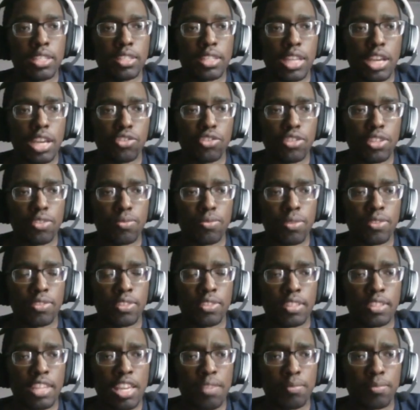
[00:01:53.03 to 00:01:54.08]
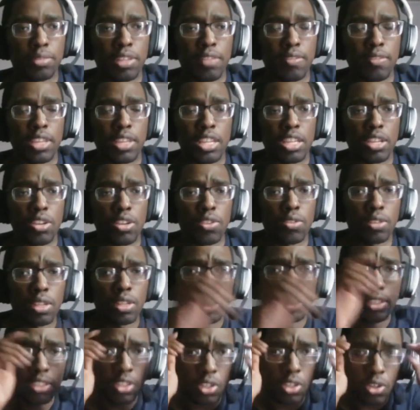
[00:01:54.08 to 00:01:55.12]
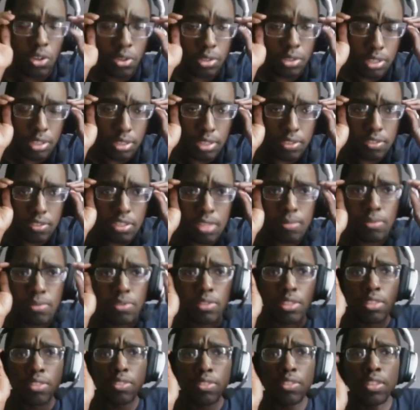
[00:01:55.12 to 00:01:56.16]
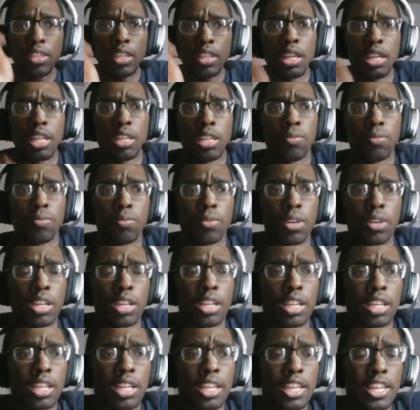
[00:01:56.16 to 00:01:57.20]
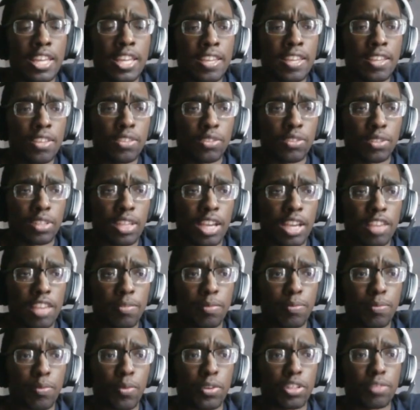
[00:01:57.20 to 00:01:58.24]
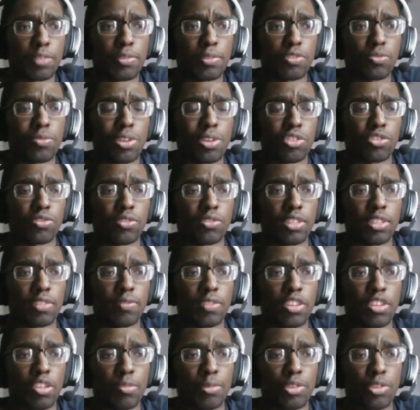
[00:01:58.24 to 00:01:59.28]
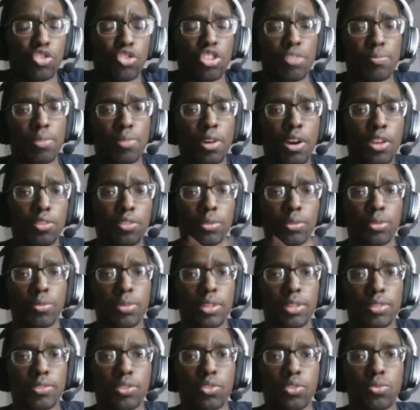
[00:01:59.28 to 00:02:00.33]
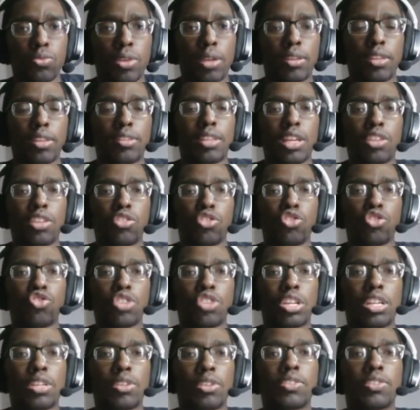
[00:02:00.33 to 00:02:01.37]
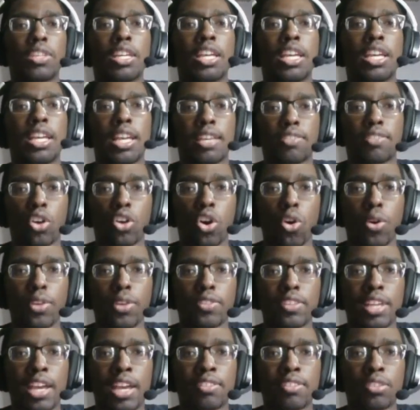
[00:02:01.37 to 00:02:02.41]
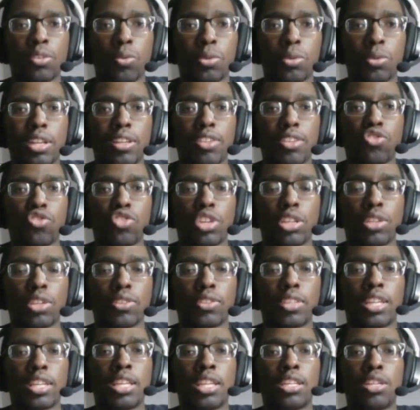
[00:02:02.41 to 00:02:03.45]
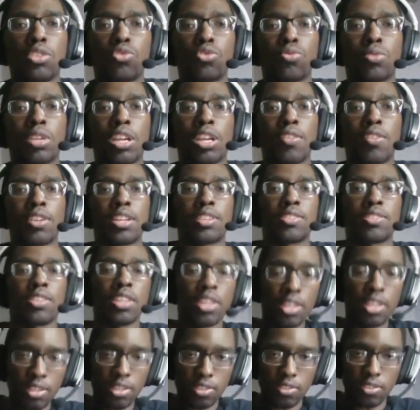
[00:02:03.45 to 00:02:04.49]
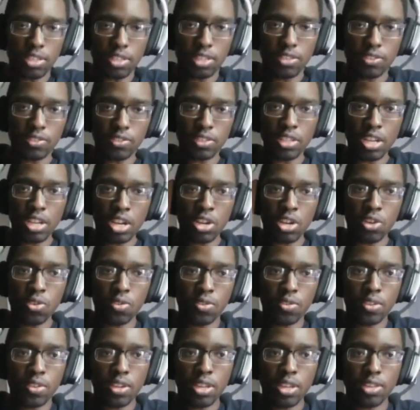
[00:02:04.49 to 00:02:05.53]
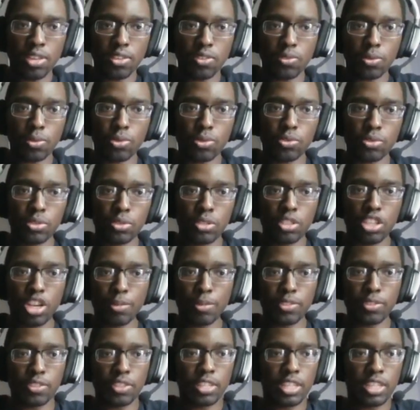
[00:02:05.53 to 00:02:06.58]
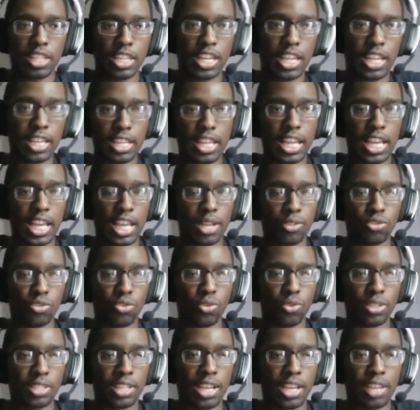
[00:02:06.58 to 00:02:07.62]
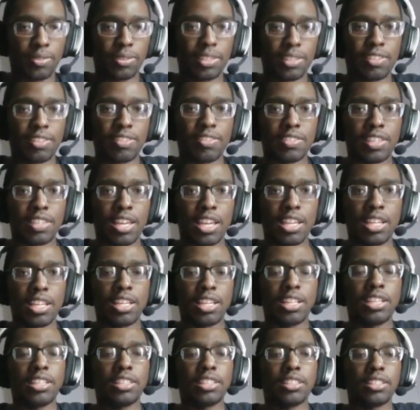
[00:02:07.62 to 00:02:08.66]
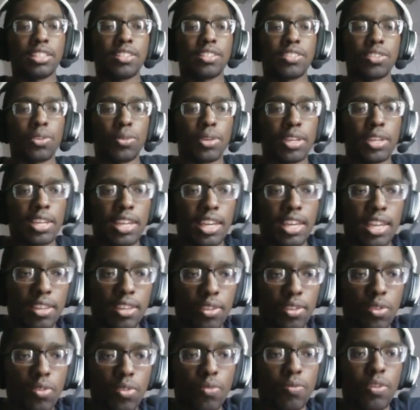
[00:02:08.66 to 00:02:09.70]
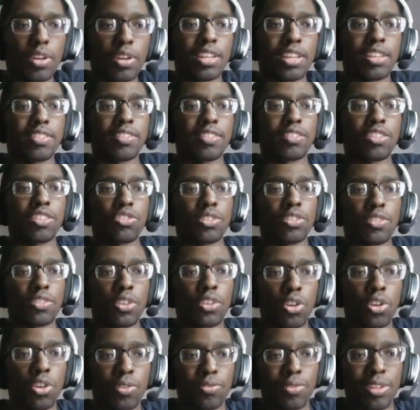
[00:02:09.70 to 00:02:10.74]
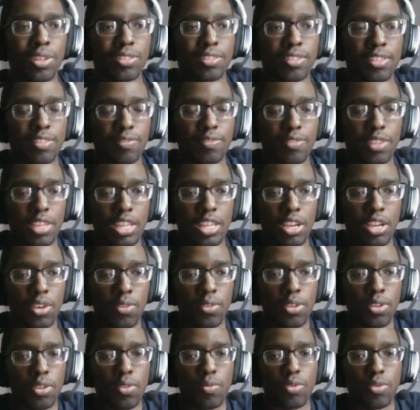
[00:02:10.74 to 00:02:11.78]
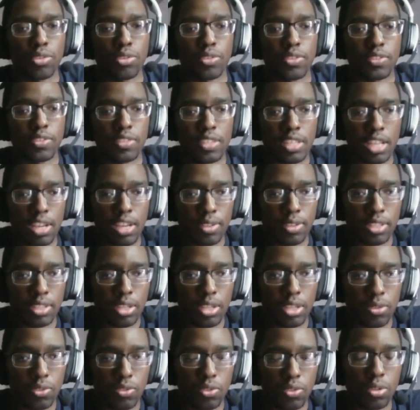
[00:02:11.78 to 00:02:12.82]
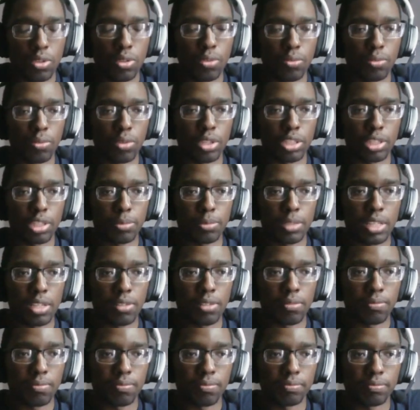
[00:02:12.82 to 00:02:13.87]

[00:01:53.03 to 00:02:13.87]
Dashie's recent gameplay video called The Simpsons Hit and Run. So guys, before commencing reaction to this video, make sure you pause real quick and subscribe to Dashie's channels. As always, guys, I'm at this channel in the usual areas, DCO, in the description, comments, and the outro. And guys, with that said, let us go ahead. For any hesitation, as always, react to this video. We shall see how it goes. Wrong clip now.